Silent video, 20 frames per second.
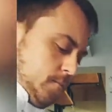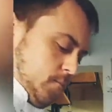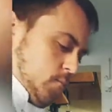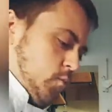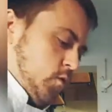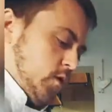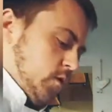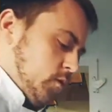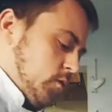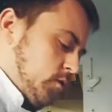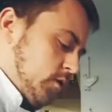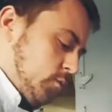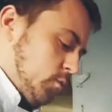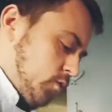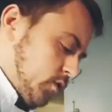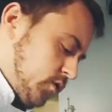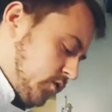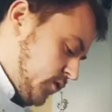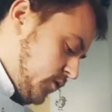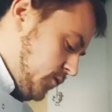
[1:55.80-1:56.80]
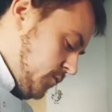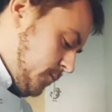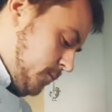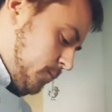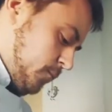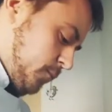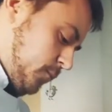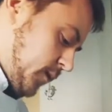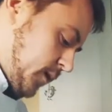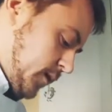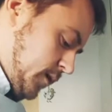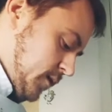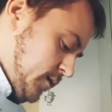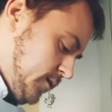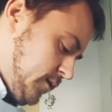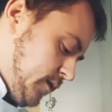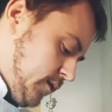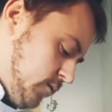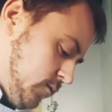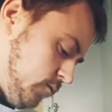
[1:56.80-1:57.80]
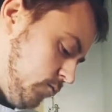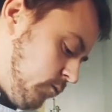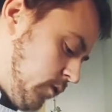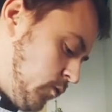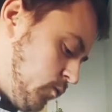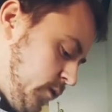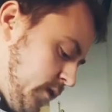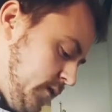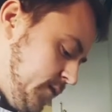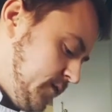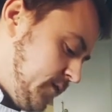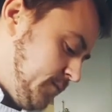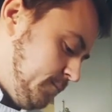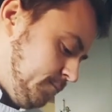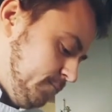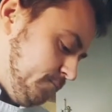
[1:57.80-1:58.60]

What you're going to want to do is now roll it